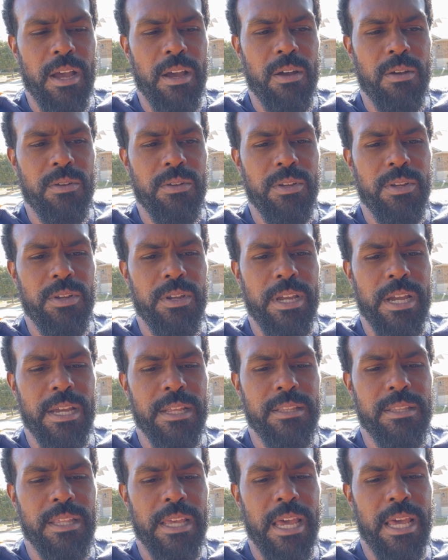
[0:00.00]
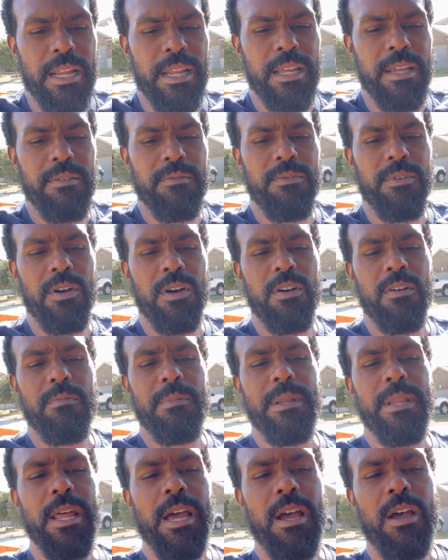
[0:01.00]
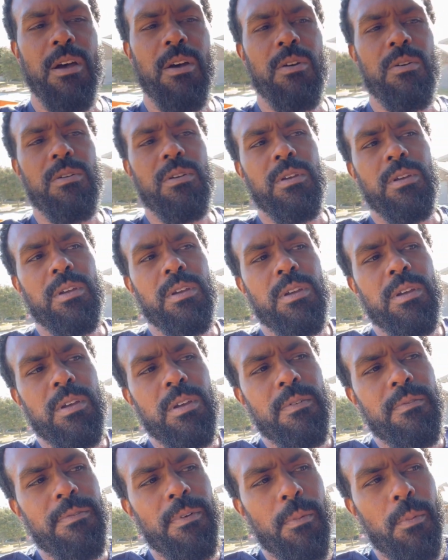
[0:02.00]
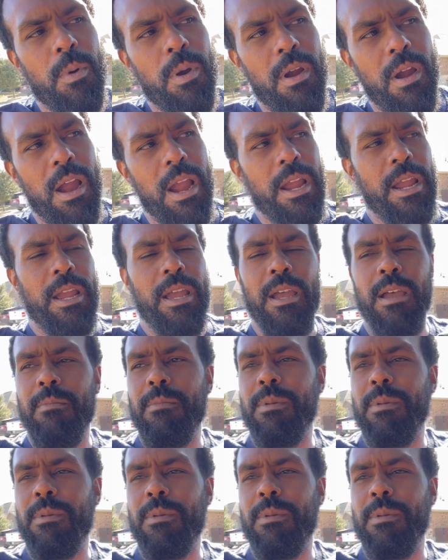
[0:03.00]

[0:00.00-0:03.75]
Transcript: you got that involved. But now from where I am